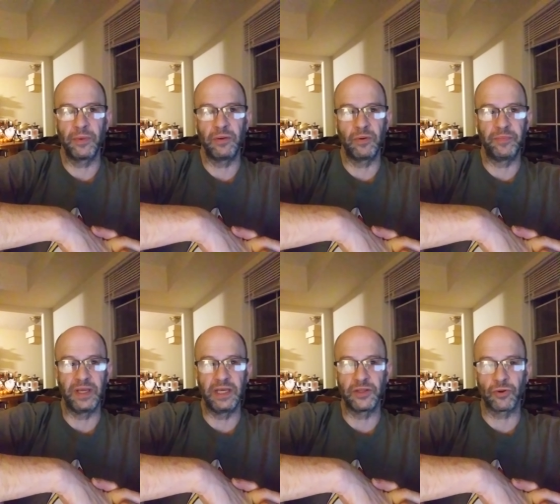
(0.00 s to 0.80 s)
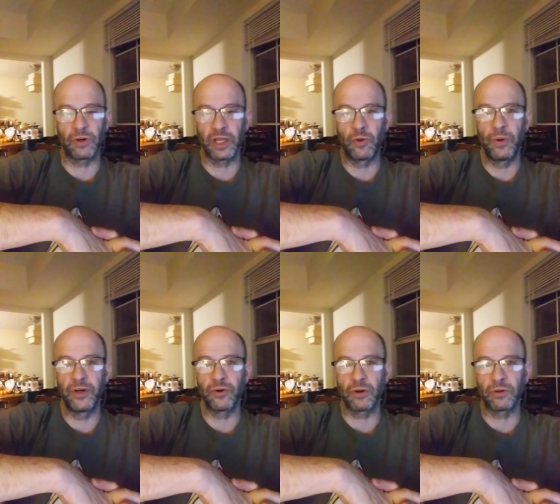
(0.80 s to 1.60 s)
It would be either a liquid
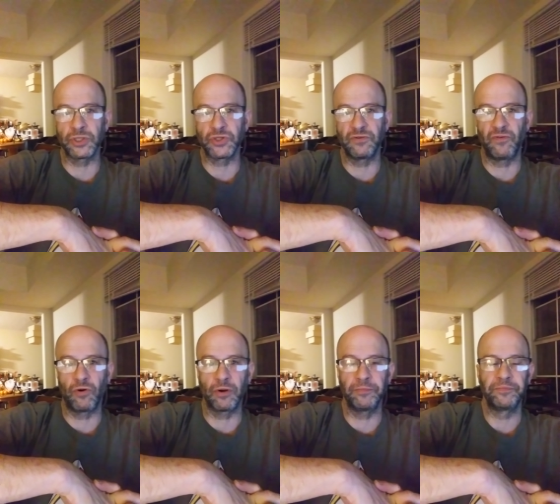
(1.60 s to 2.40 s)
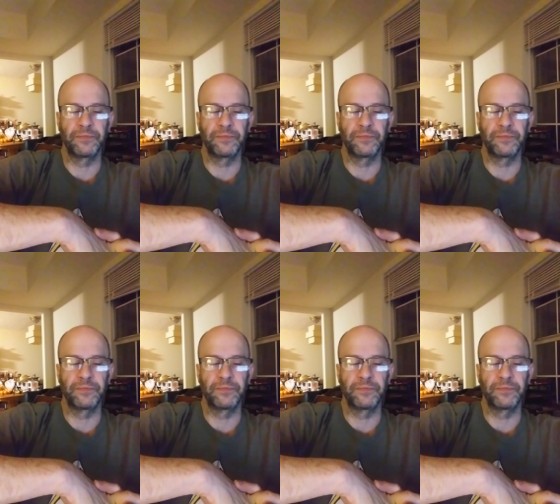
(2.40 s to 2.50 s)
or a crystal form.